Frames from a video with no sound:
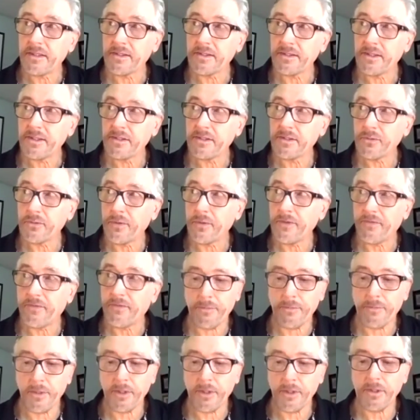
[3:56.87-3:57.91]
since we've
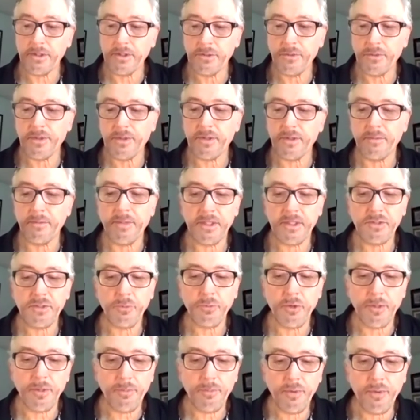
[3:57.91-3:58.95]
emerged with a much
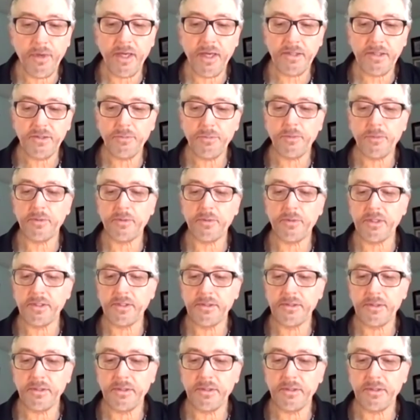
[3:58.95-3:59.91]
more prosperous